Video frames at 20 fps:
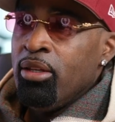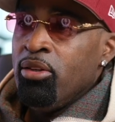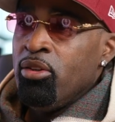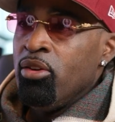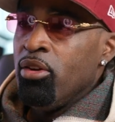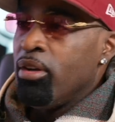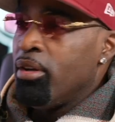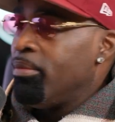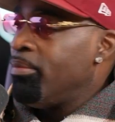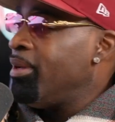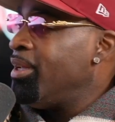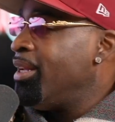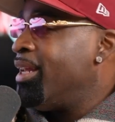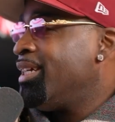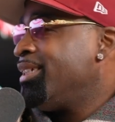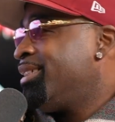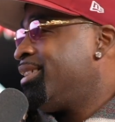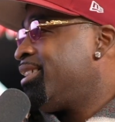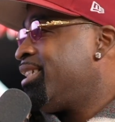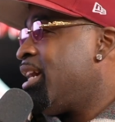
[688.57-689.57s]
You know what I mean?
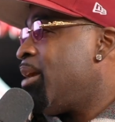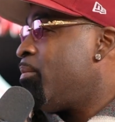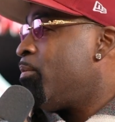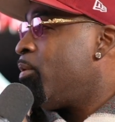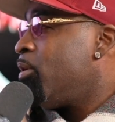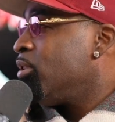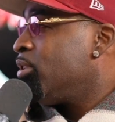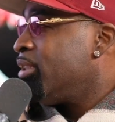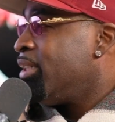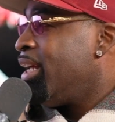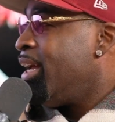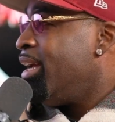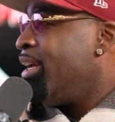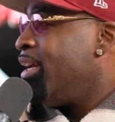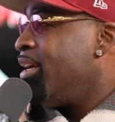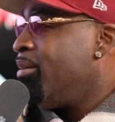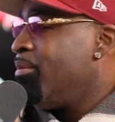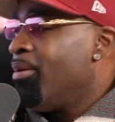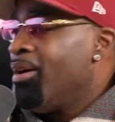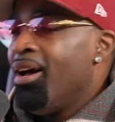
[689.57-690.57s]
That's the type of person I
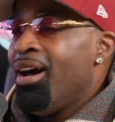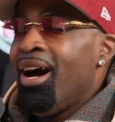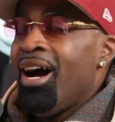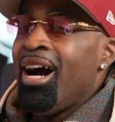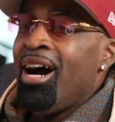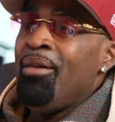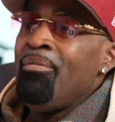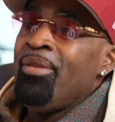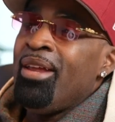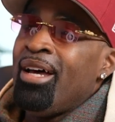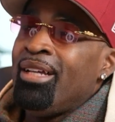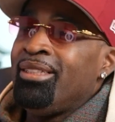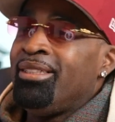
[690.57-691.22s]
am. I'm not